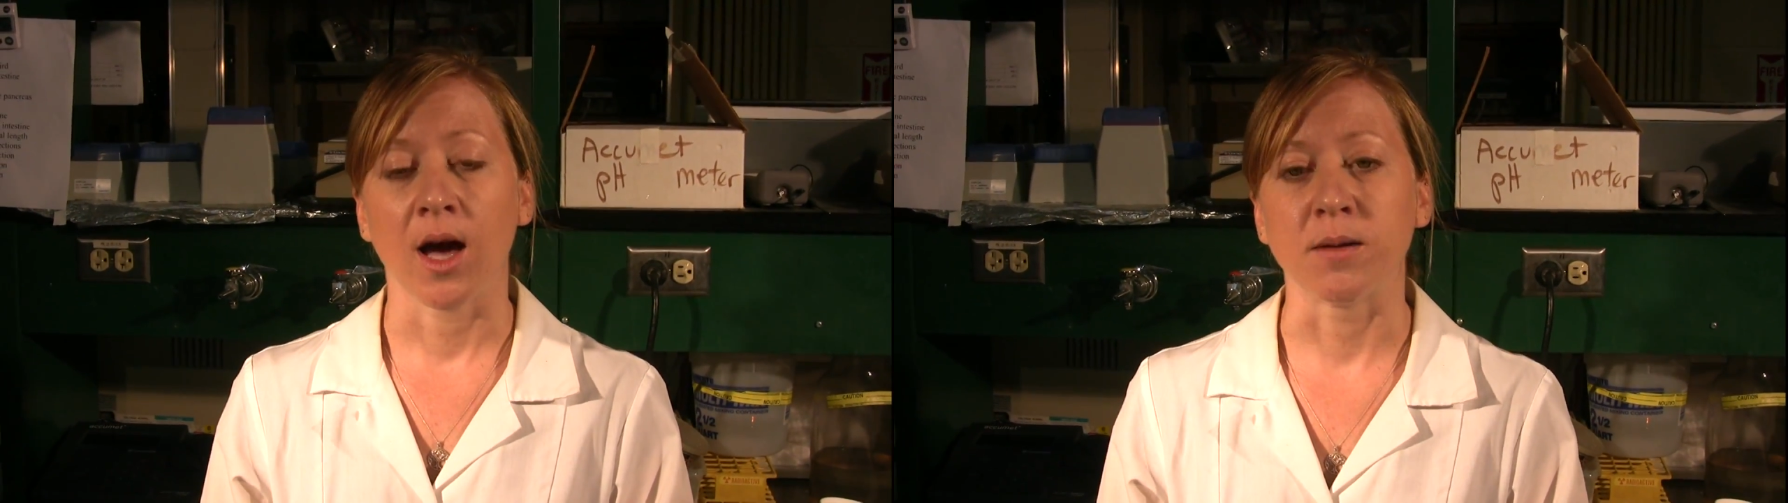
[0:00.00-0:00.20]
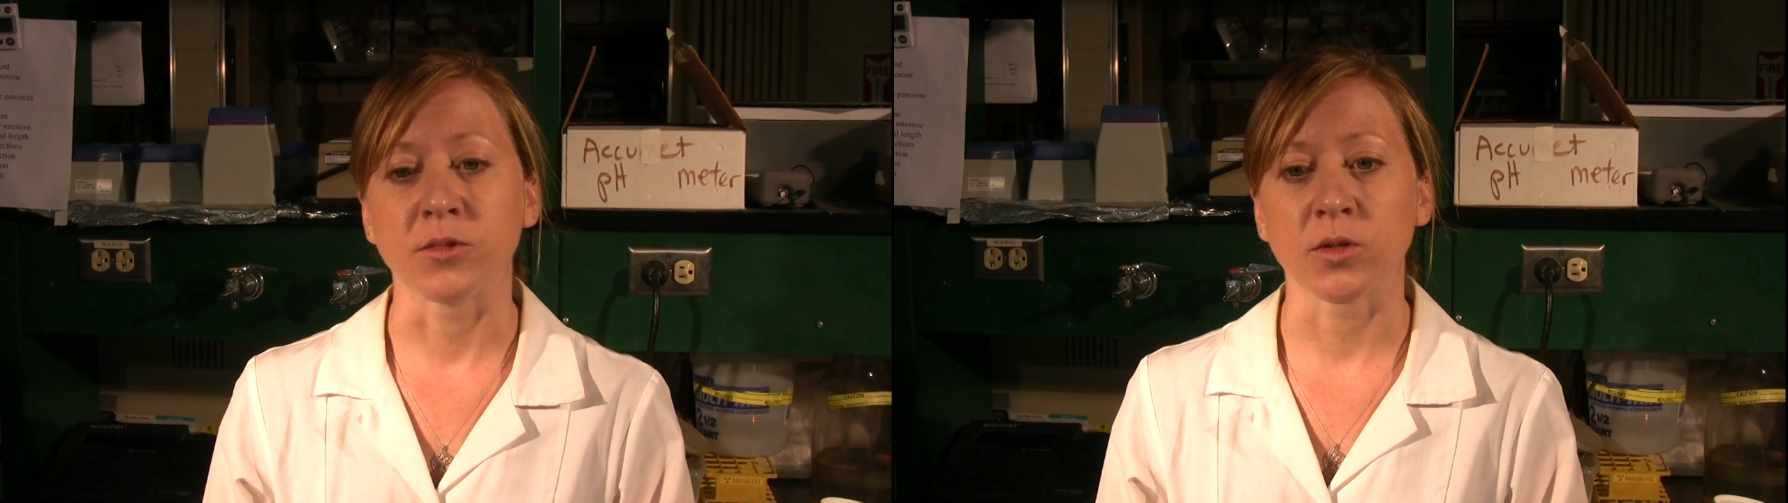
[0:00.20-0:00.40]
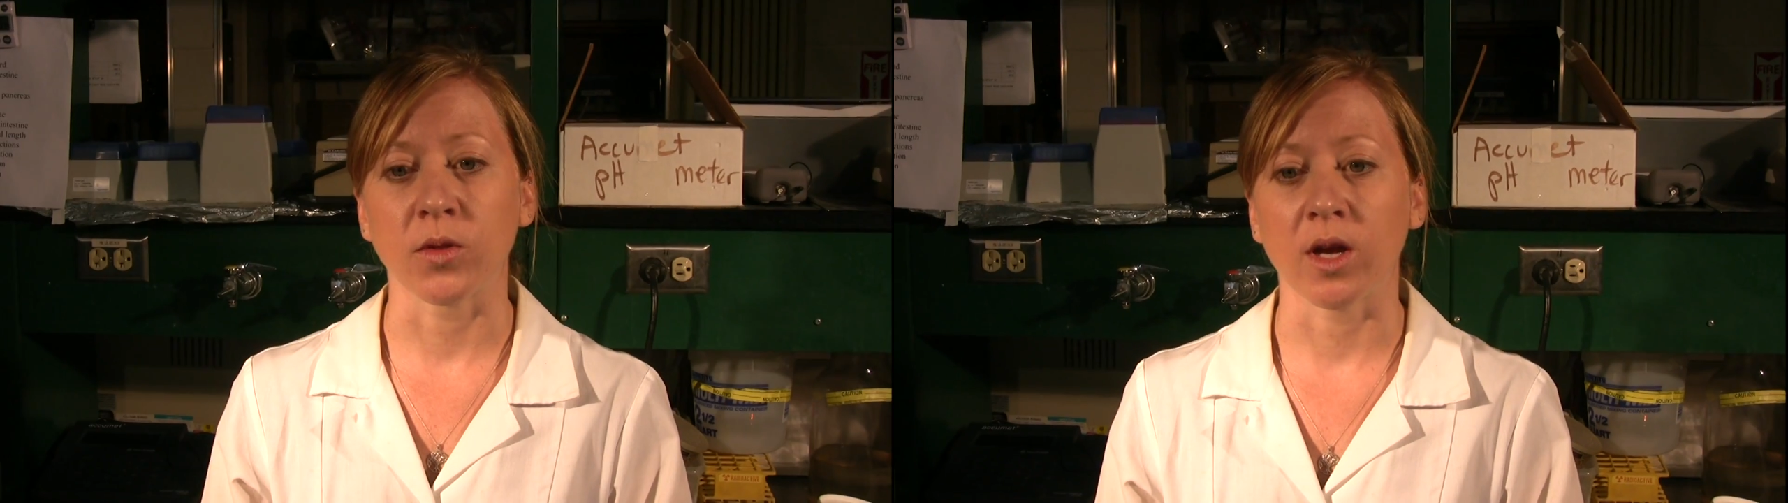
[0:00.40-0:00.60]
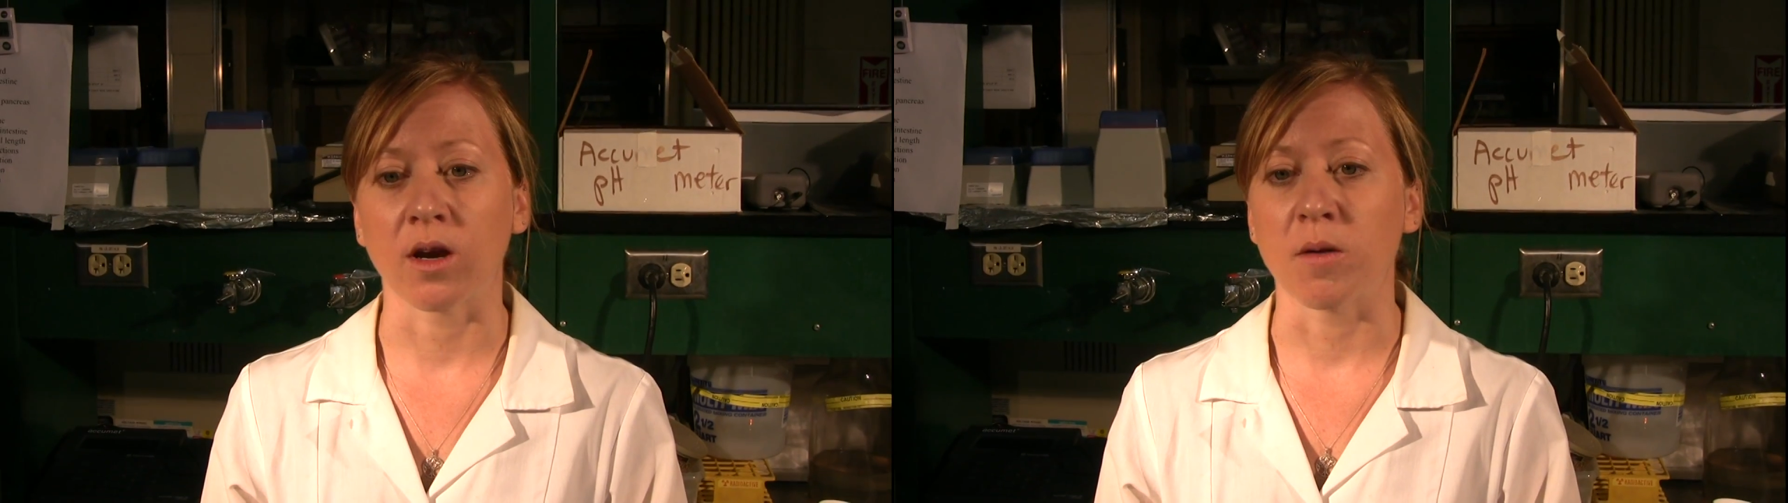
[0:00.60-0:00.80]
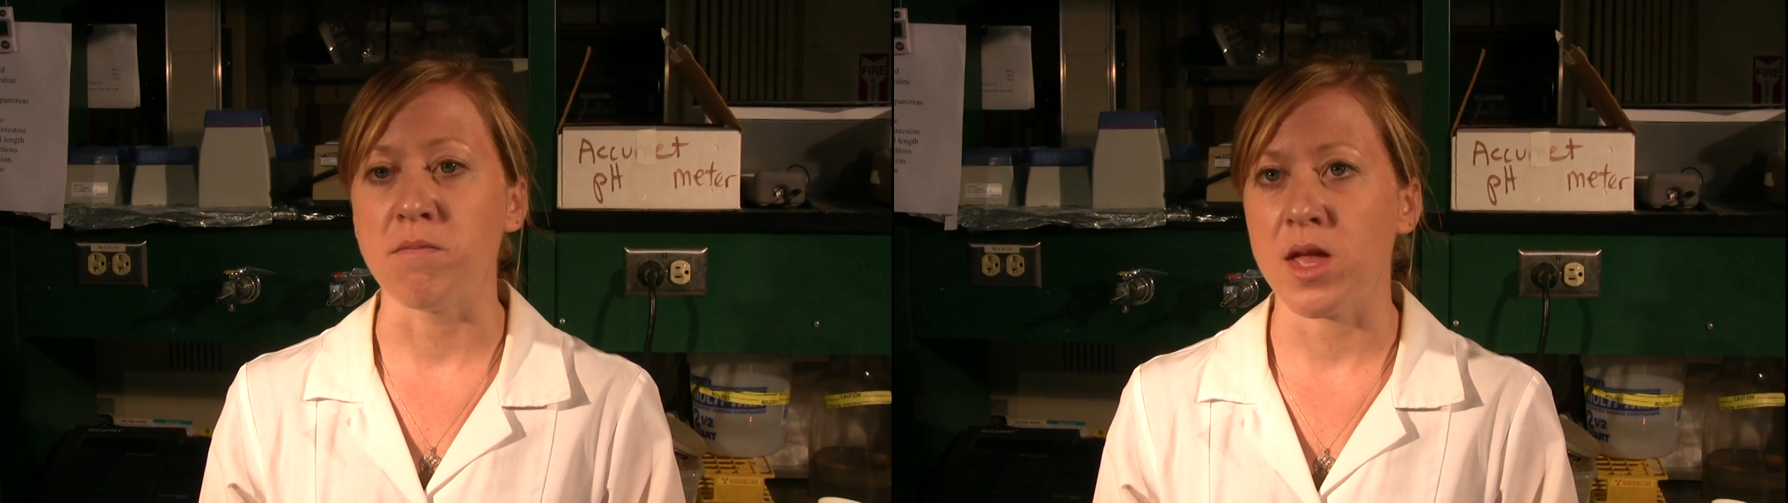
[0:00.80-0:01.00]
Um, so they
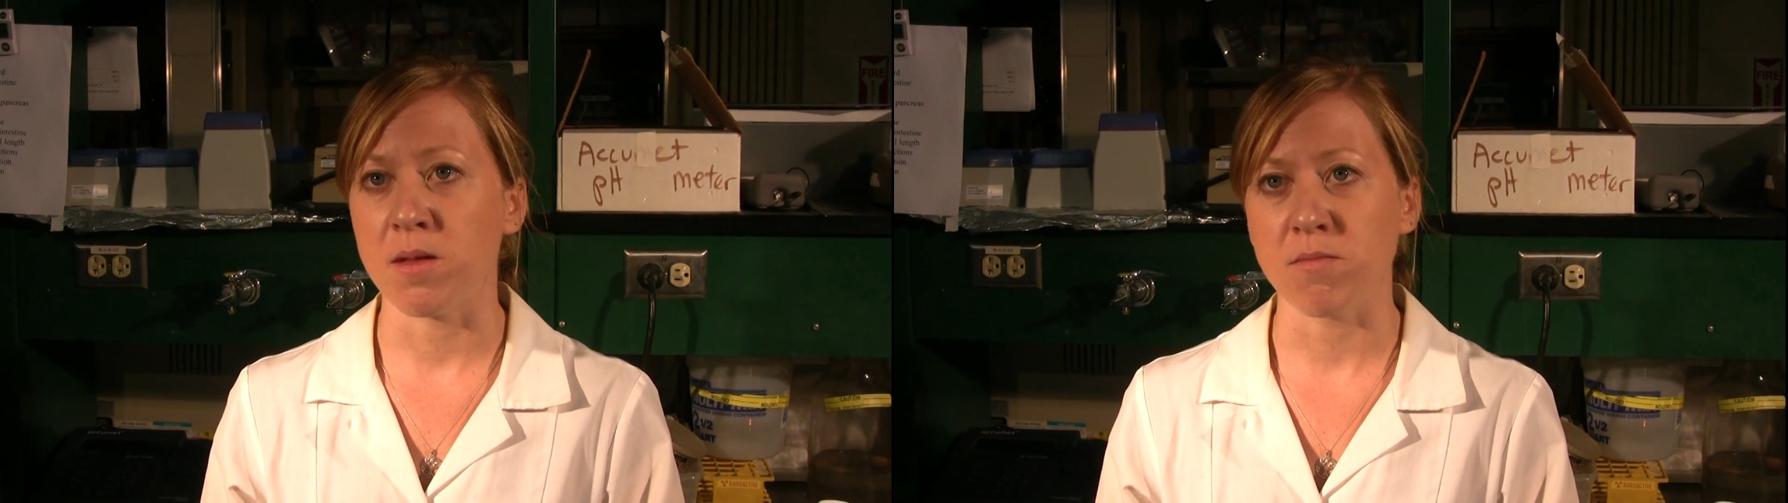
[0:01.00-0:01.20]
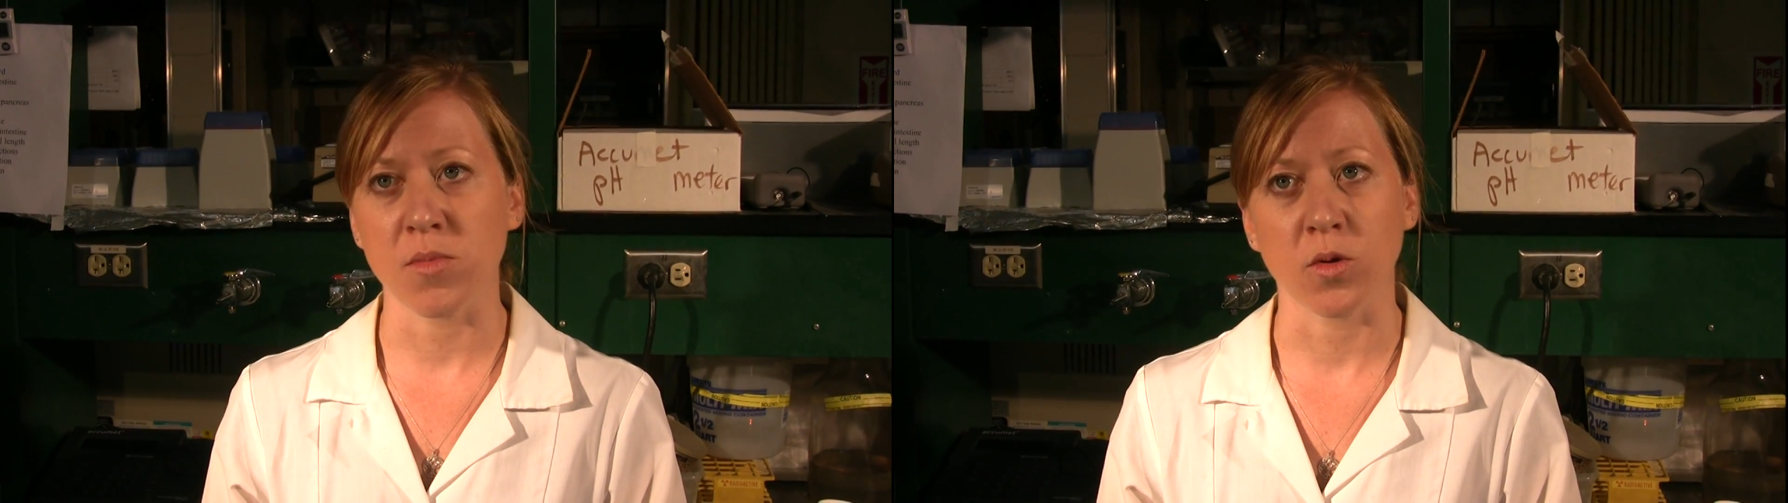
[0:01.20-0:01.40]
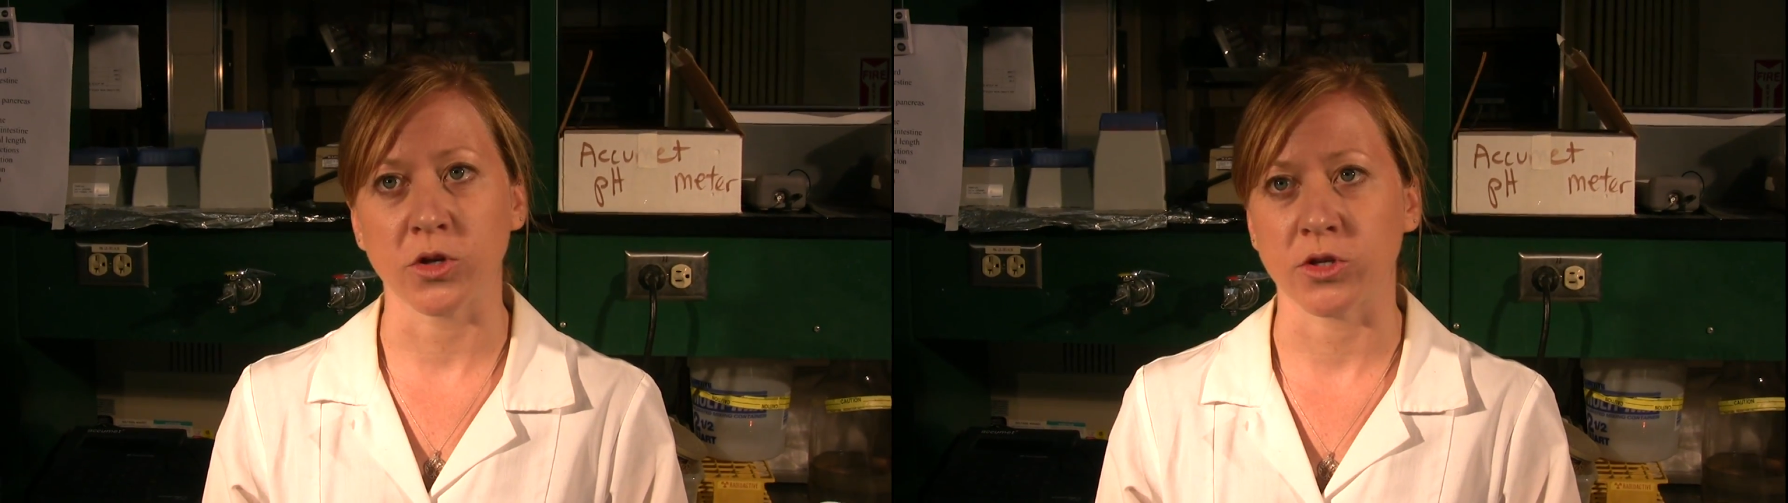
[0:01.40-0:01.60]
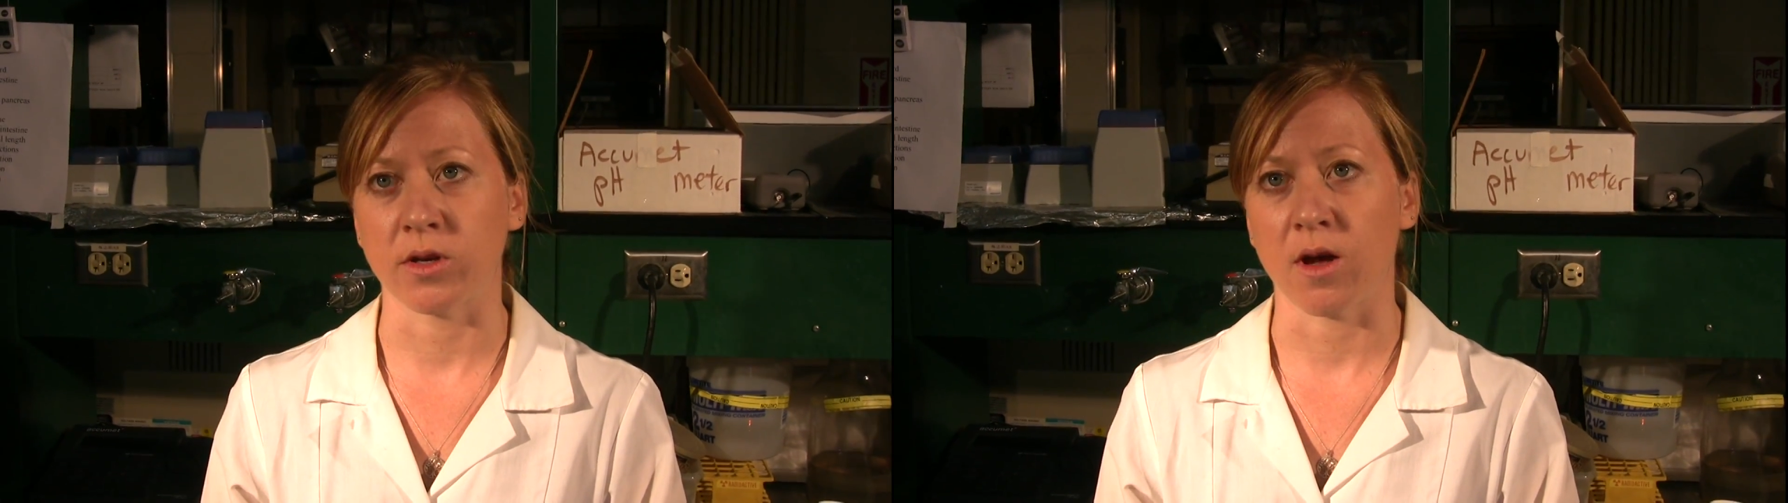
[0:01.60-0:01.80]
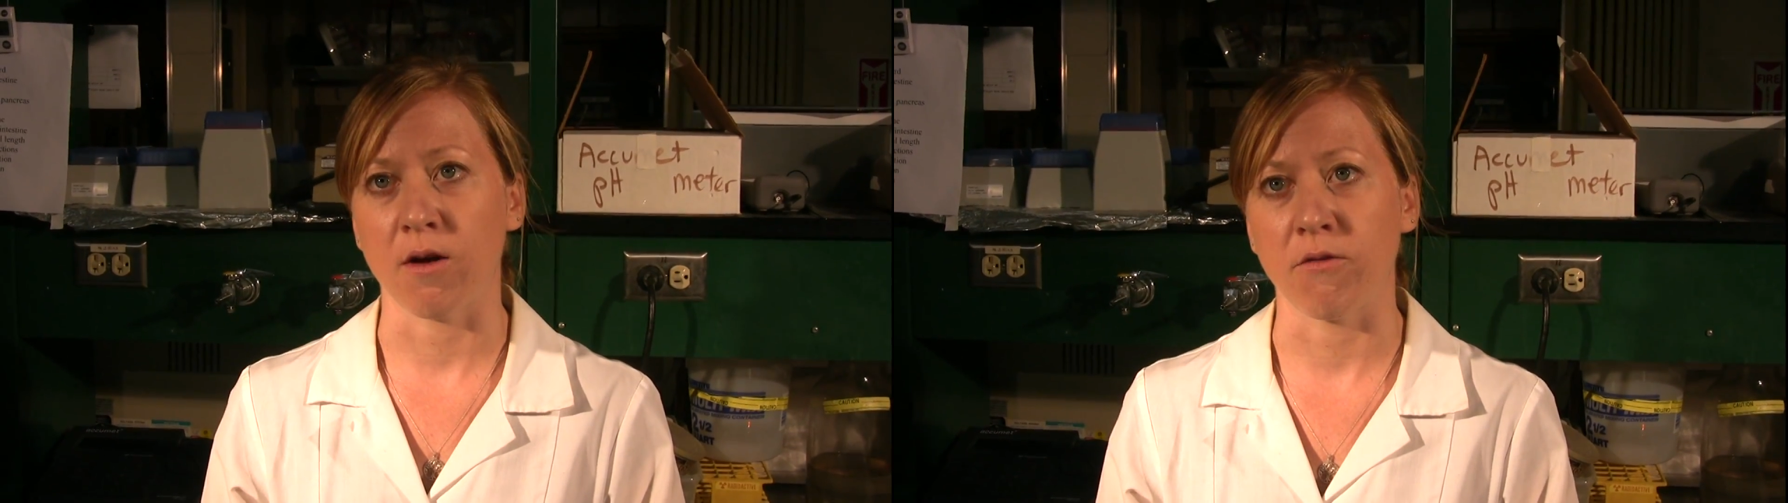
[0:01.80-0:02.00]
are a main
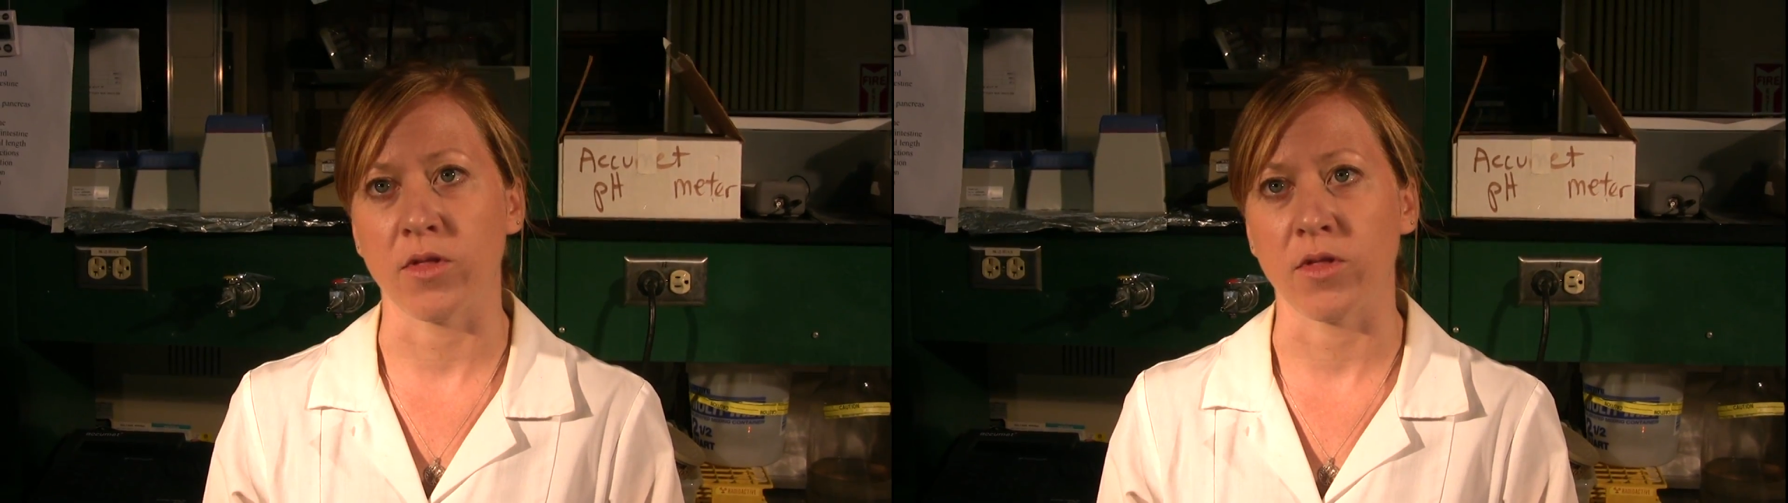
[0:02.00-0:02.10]
portion of